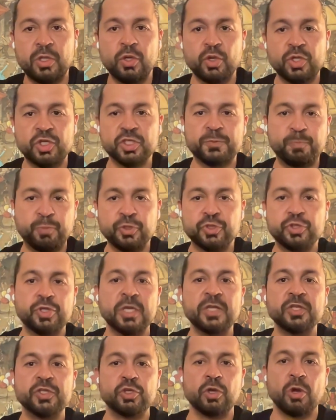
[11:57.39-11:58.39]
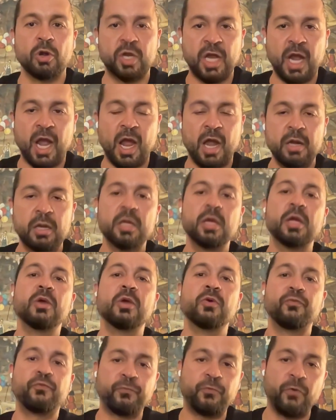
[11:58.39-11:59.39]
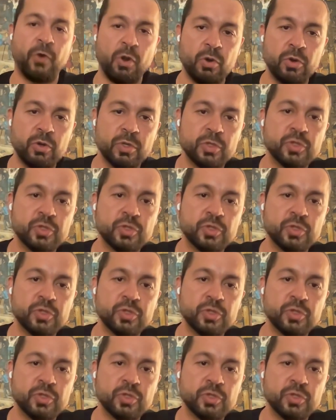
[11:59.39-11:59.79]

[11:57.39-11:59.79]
You just put into your car for